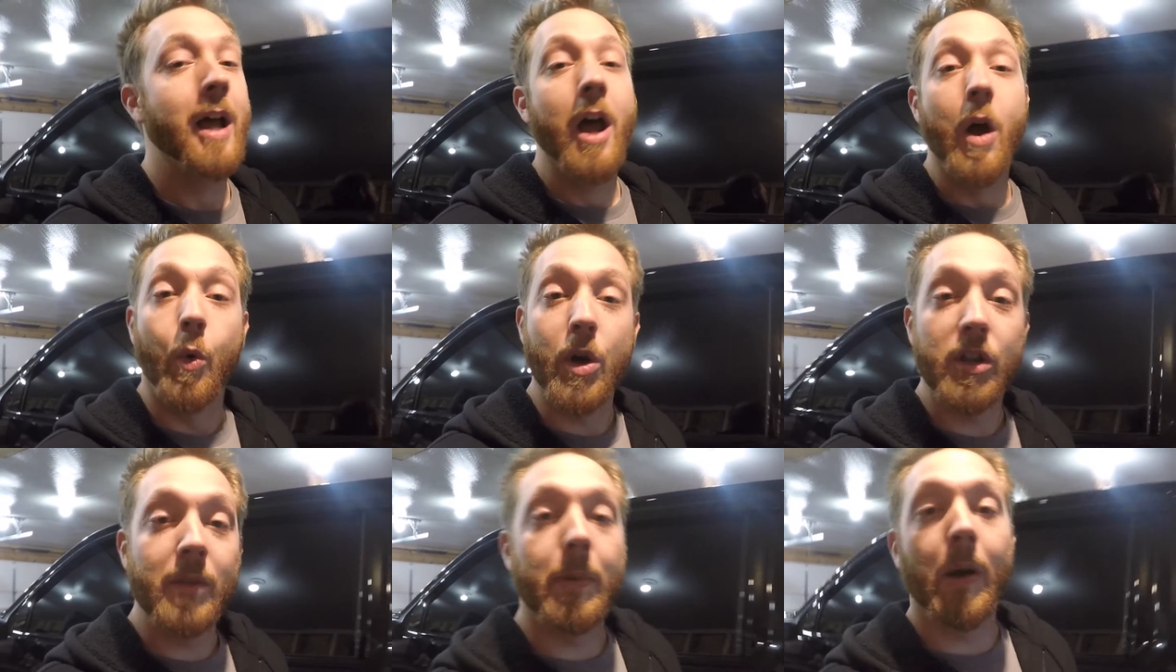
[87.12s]
what are
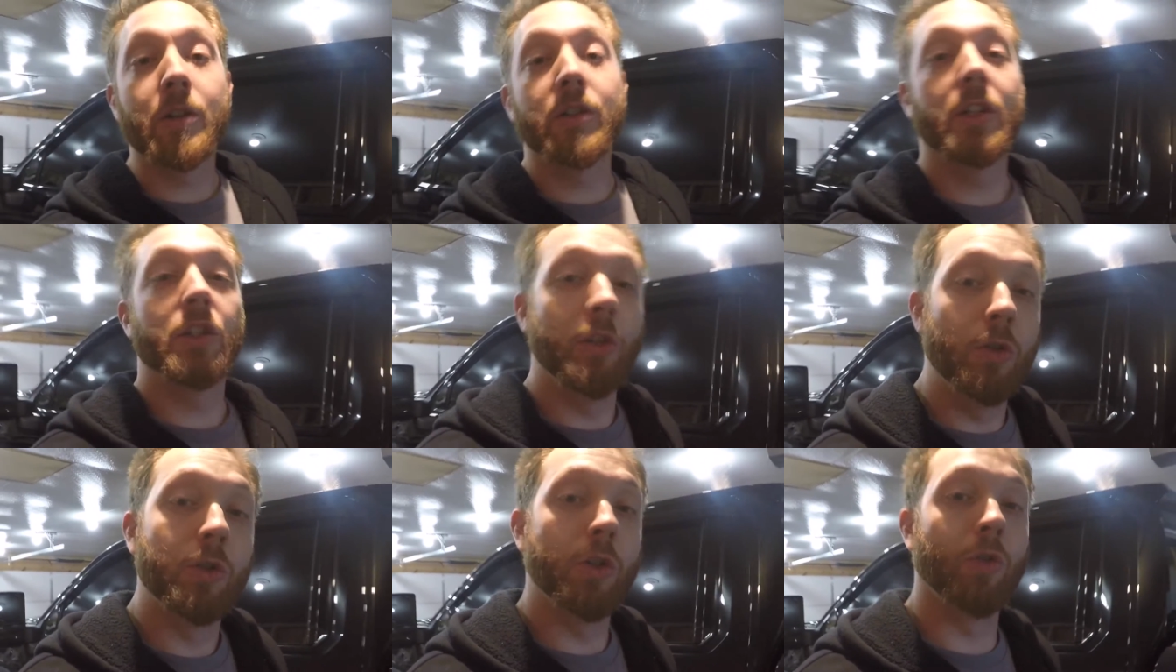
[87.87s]
the parts that you used
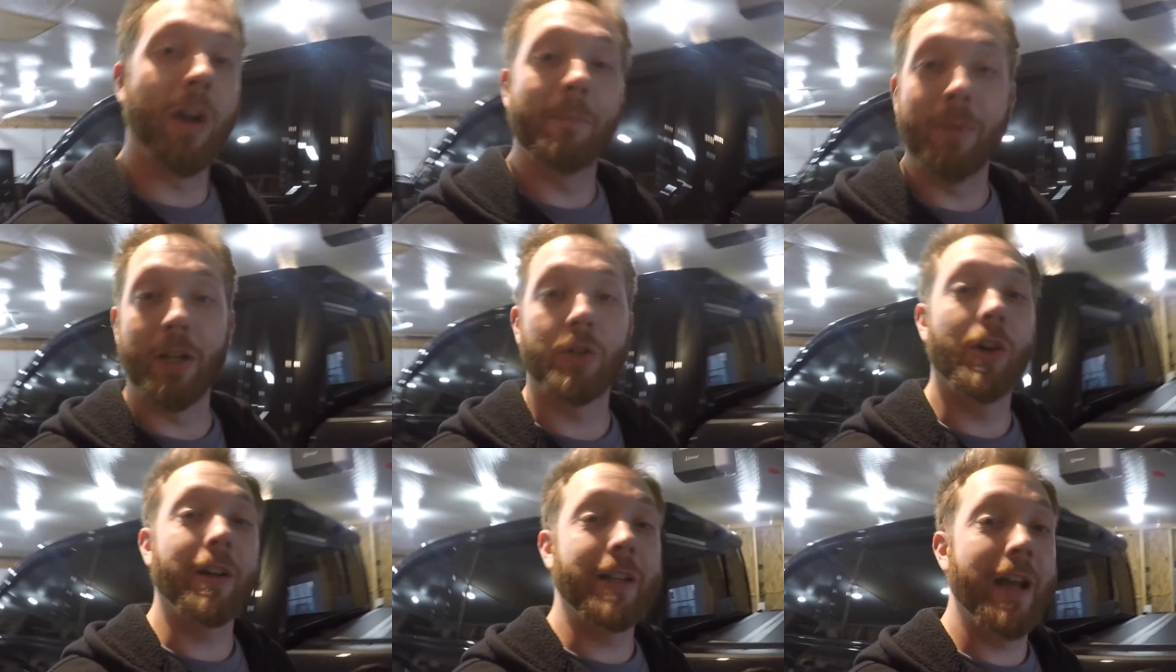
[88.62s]
to drop that
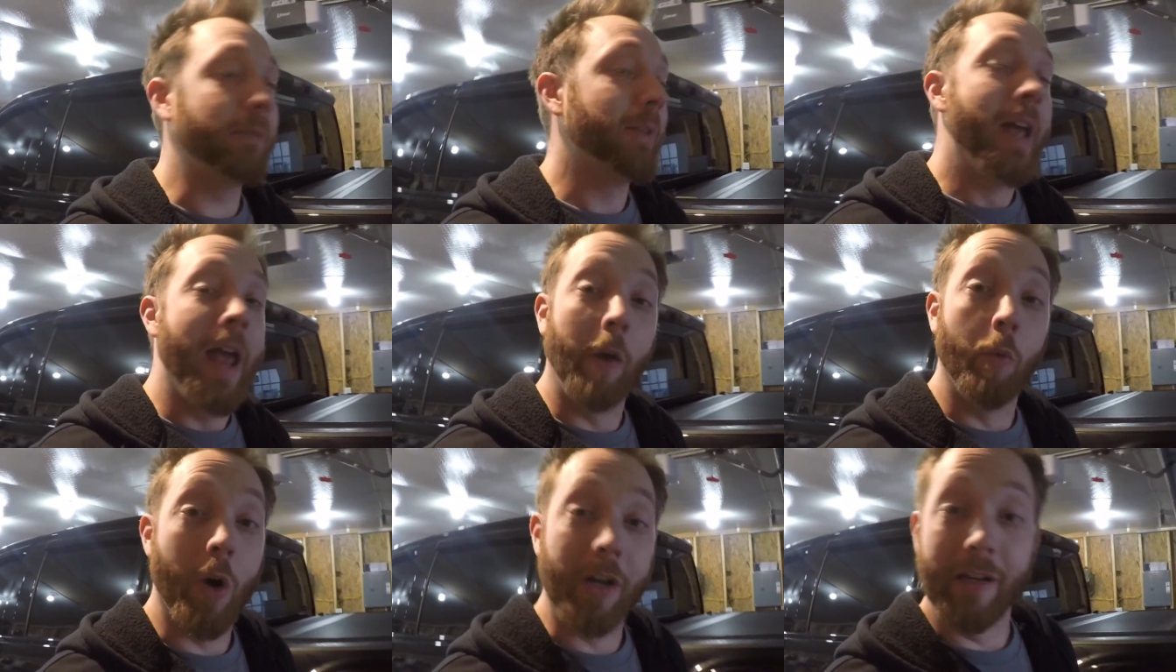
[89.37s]
truck down, and
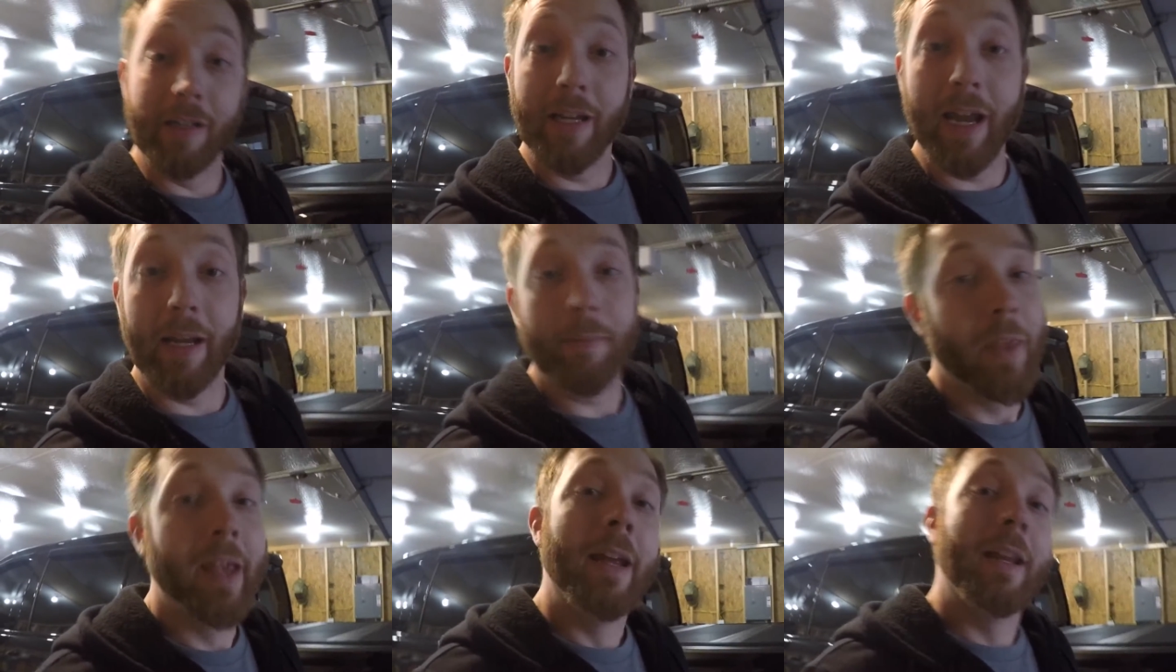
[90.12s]
what did it take?
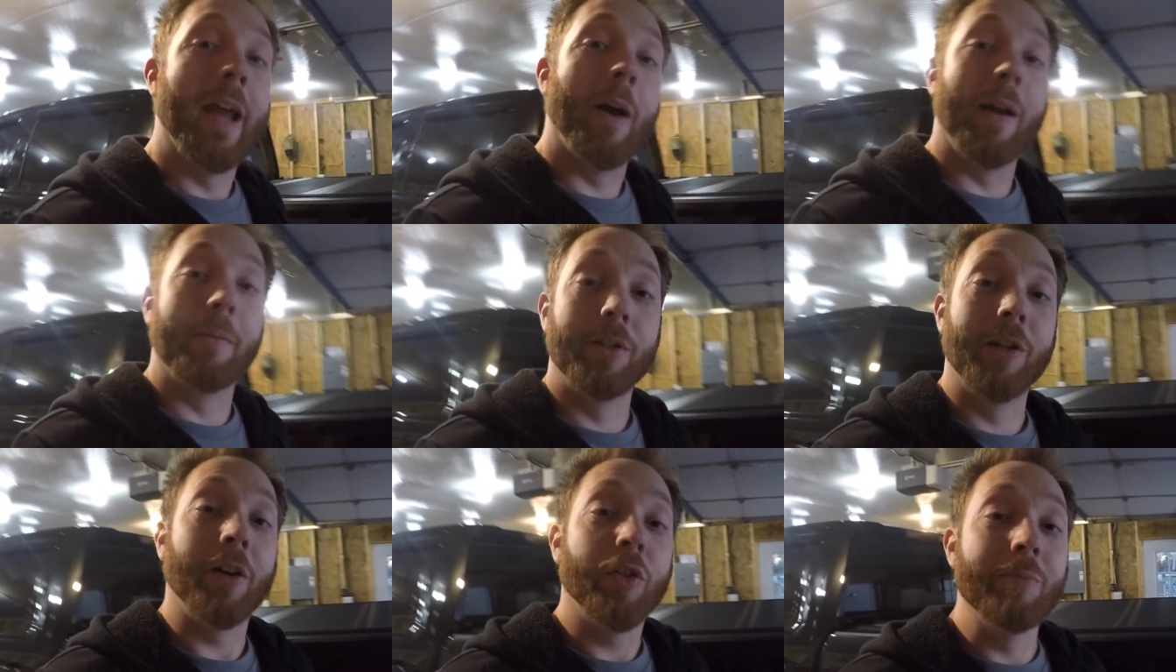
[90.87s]
Now, I've
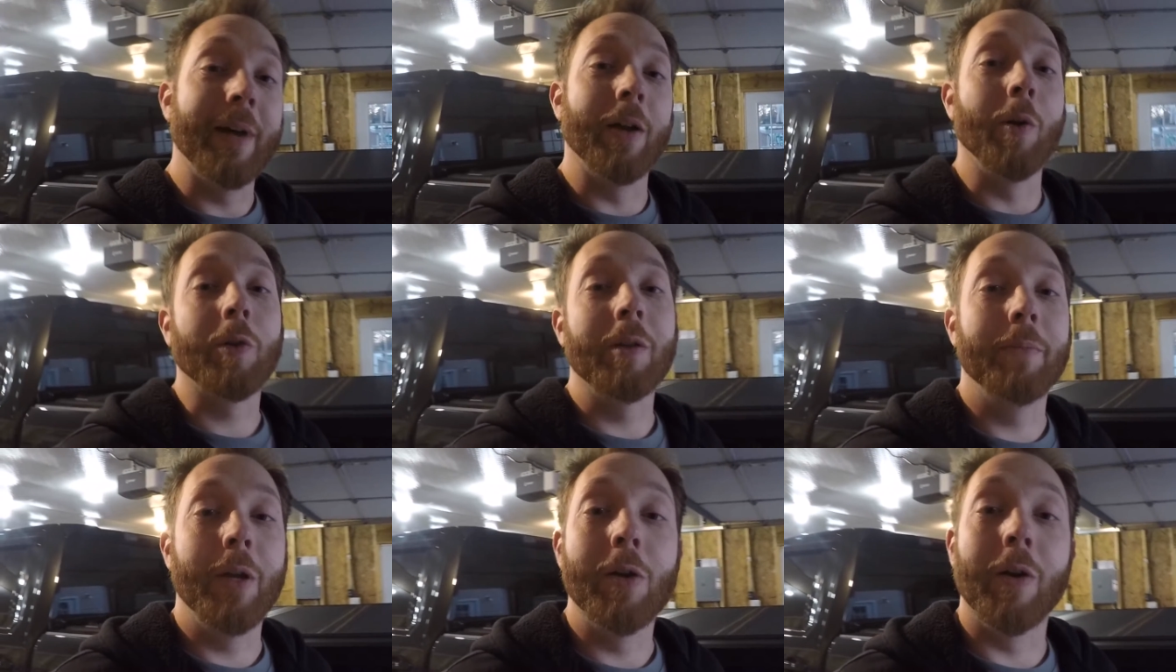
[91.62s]
dug through my old
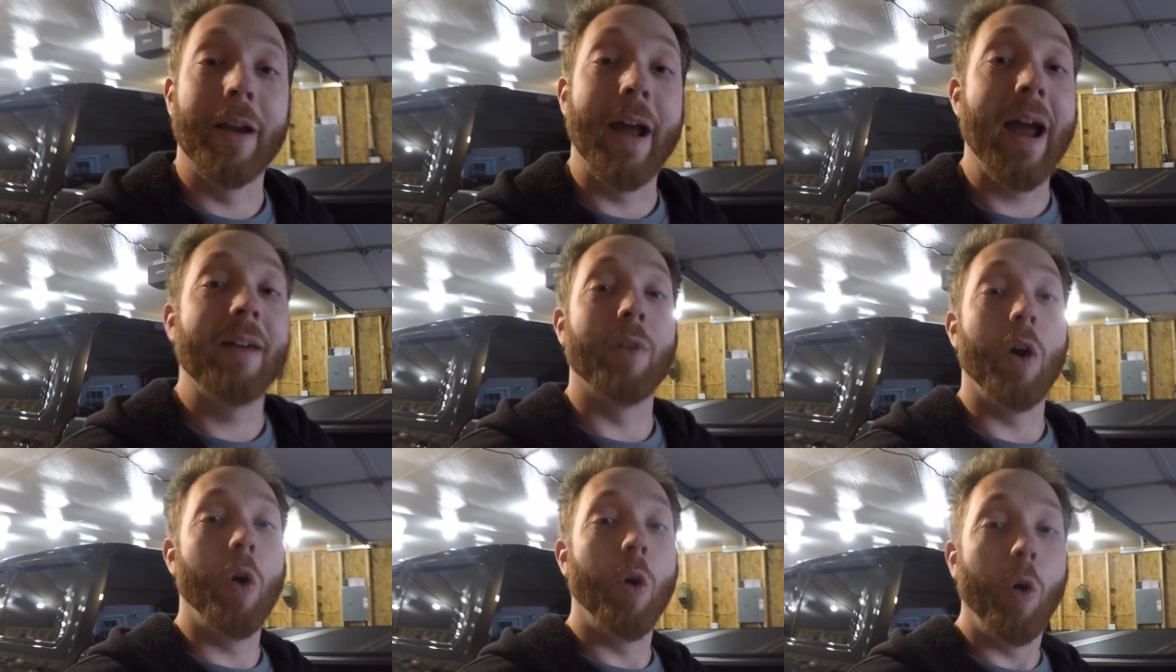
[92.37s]
computer, and I have a
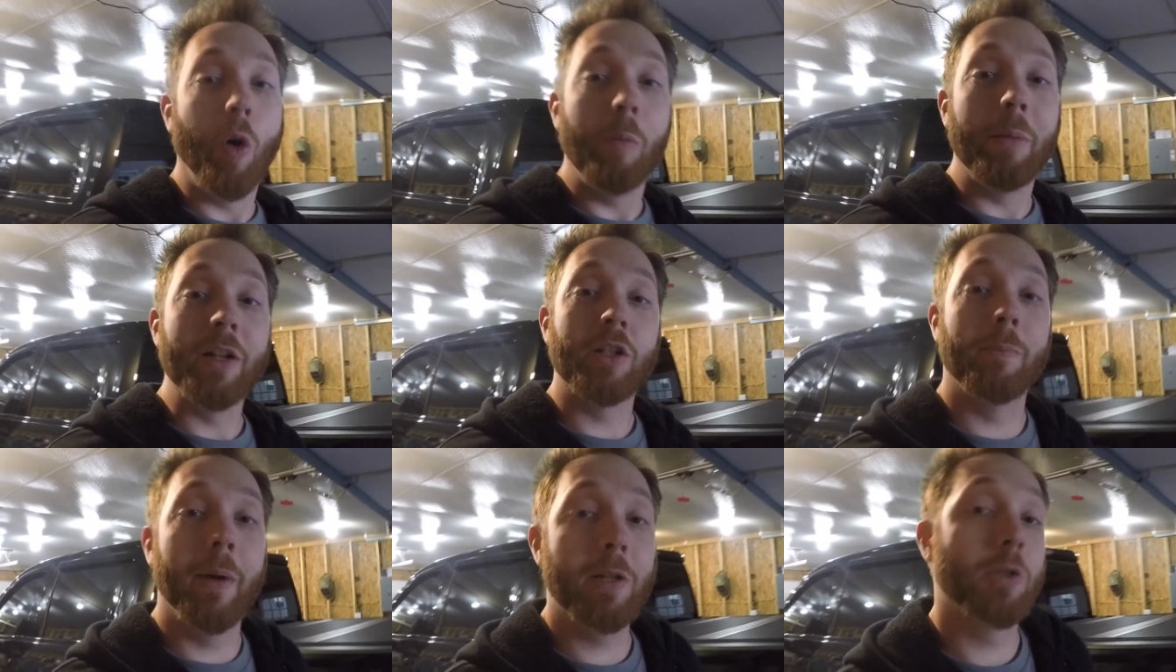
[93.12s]
whole bunch of
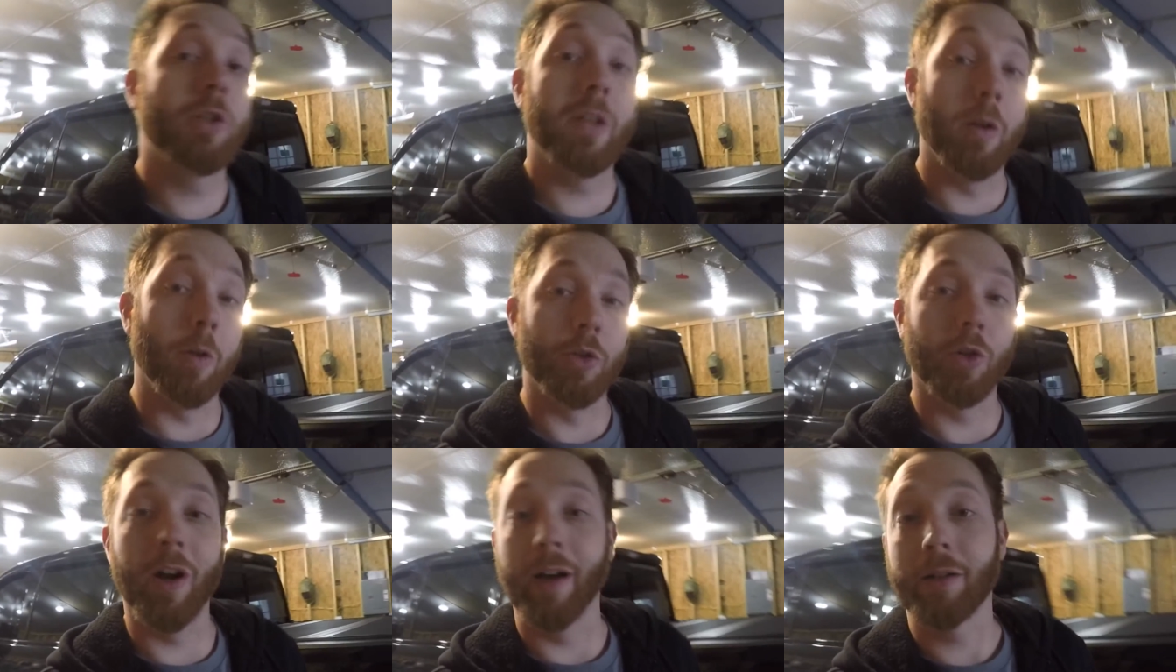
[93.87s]
pictures of that old
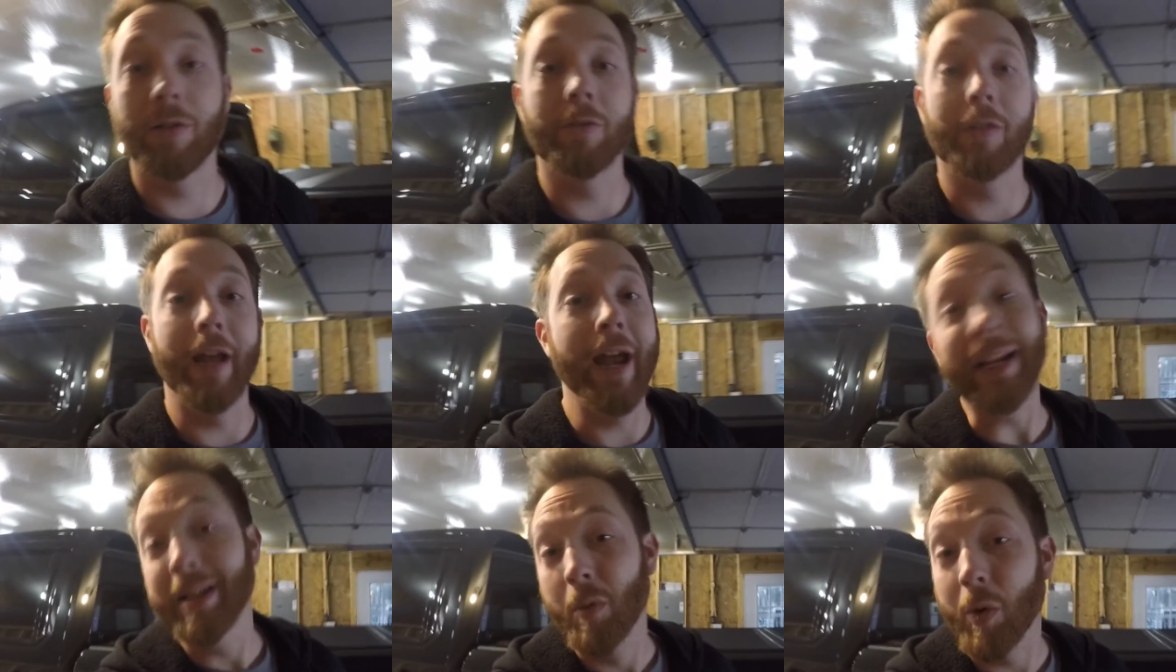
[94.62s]
truck. So today,
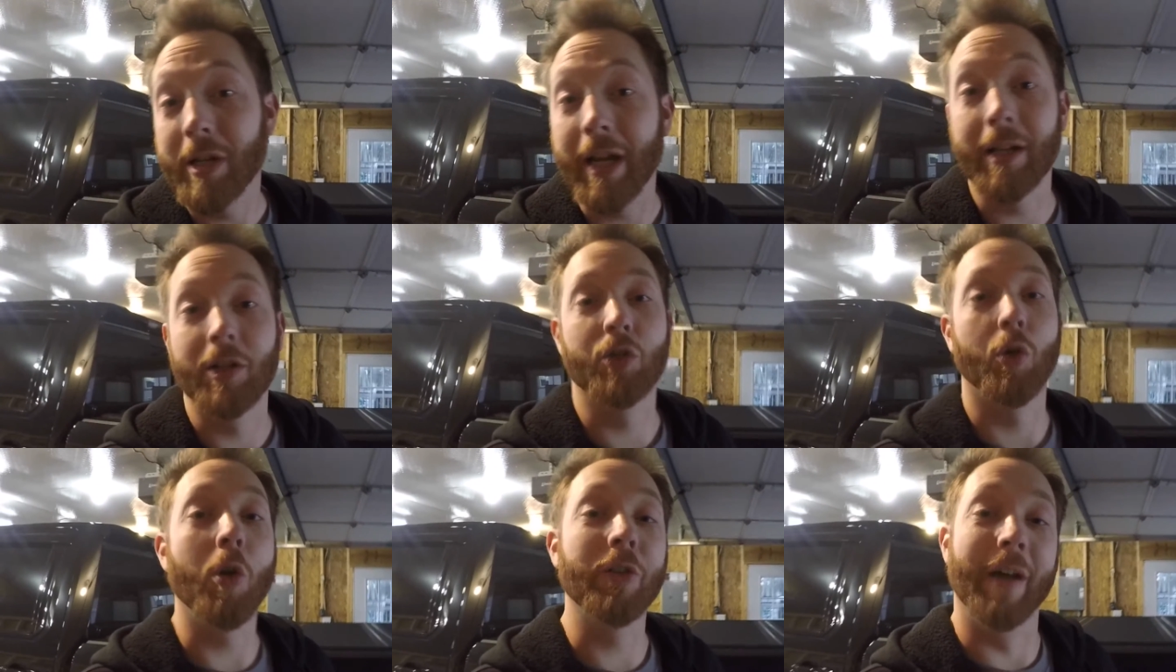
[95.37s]
we're taking a
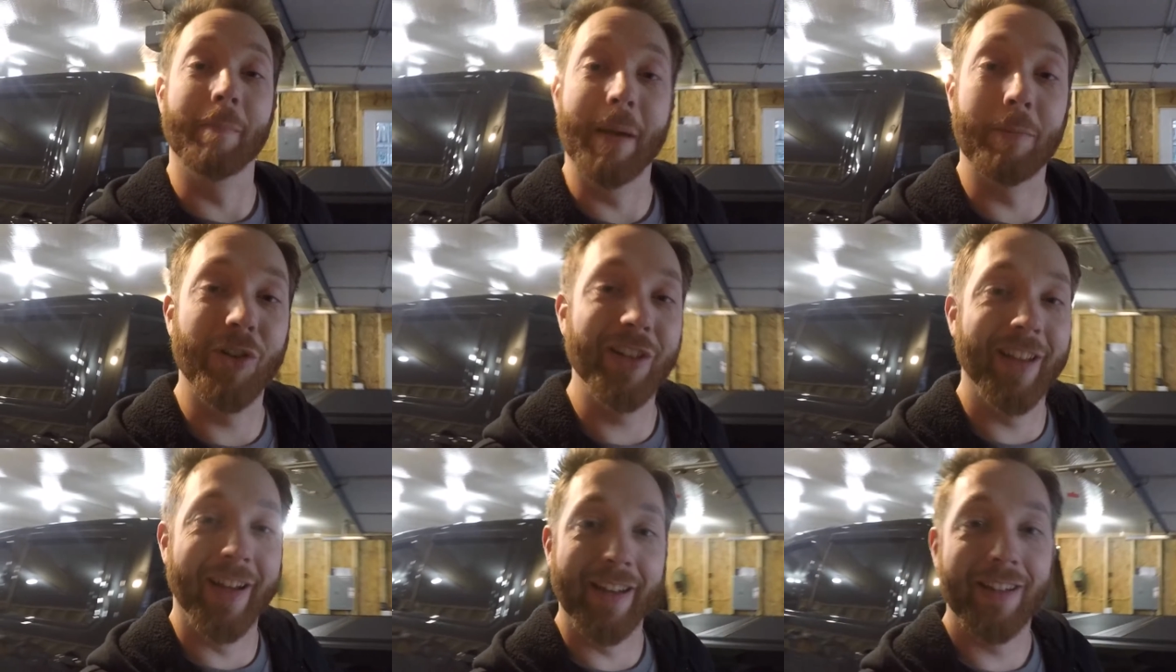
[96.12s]
stroll down memory
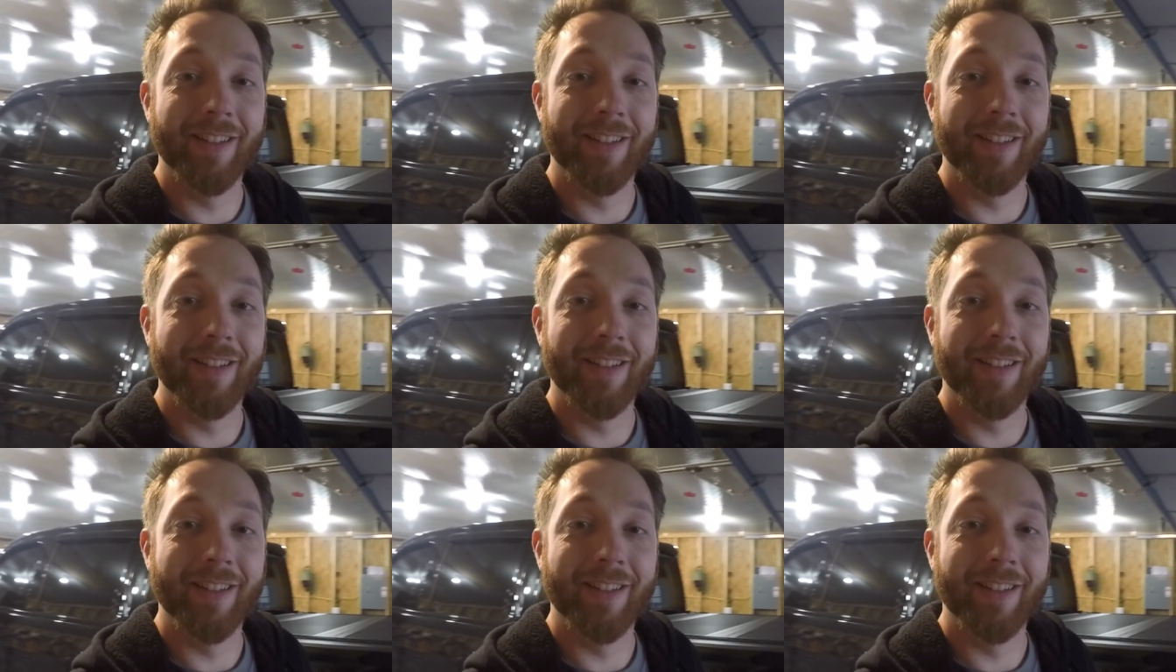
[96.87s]
lane.